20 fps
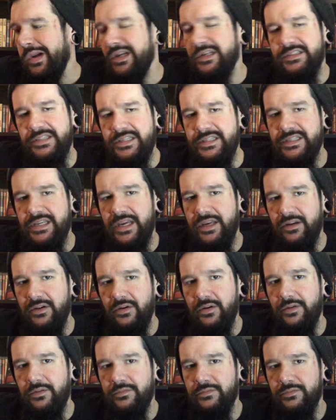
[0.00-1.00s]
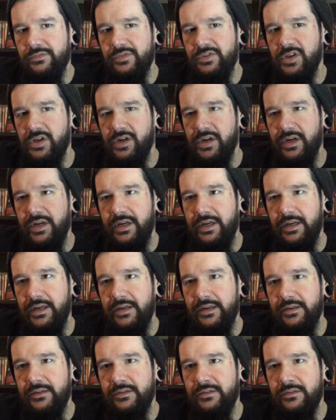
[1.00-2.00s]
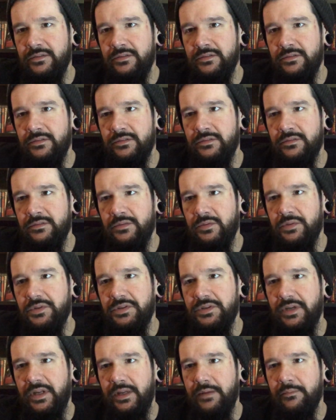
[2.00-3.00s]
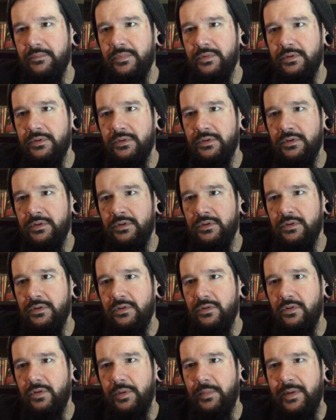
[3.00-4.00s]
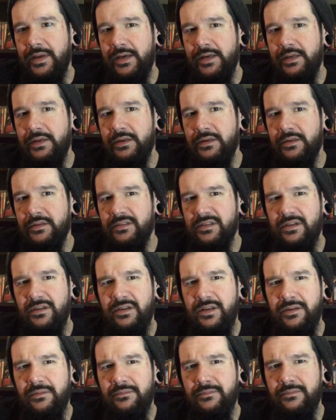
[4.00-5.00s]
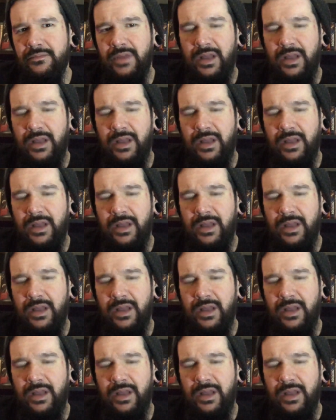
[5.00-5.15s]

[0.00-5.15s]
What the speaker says: seen Tank Girl, starring what's her name? Lori Petty? Is that her name?